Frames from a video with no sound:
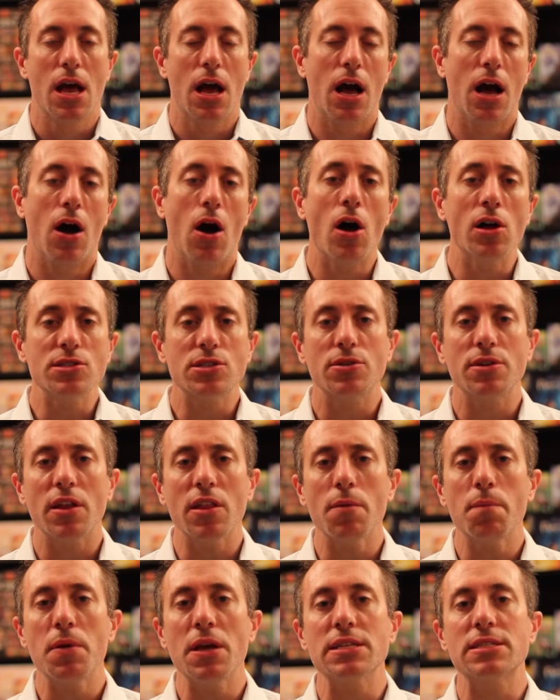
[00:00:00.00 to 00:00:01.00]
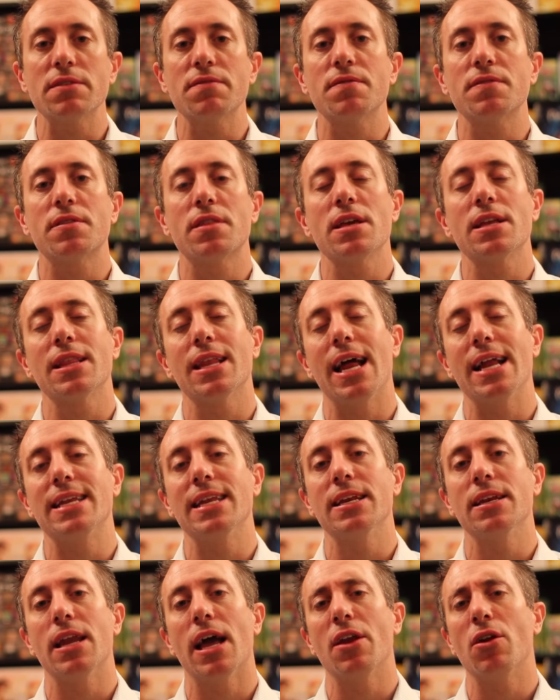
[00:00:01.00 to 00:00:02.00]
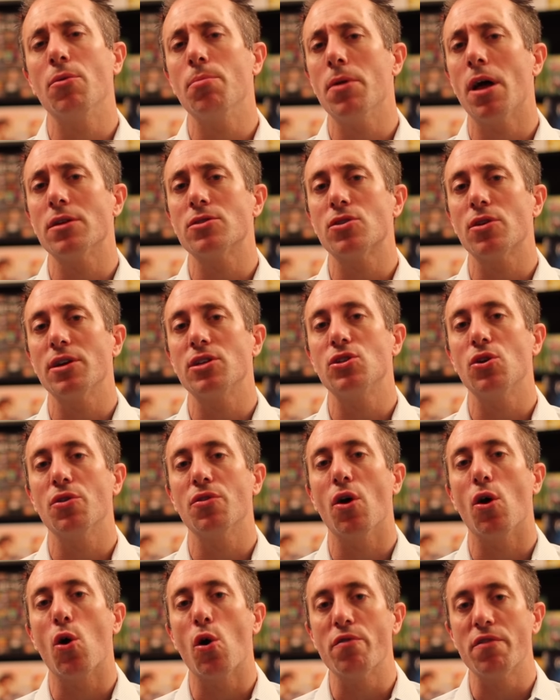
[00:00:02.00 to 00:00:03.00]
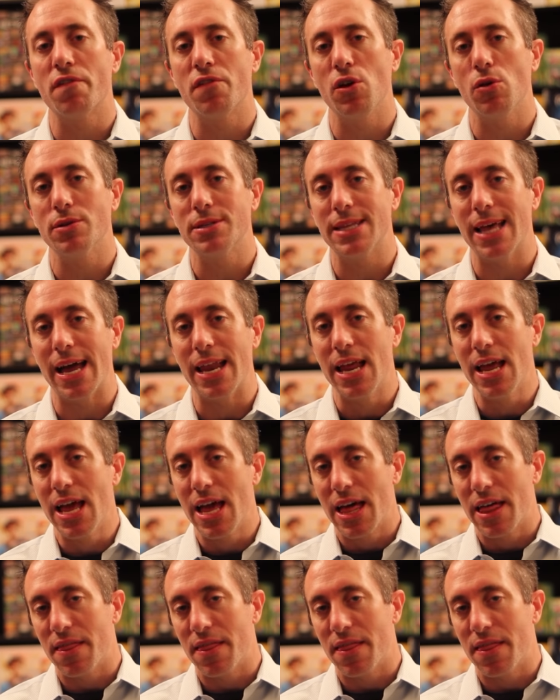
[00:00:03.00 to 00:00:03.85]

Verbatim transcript: Also, another piece of the thing that I'm not sure I showed in the overview is that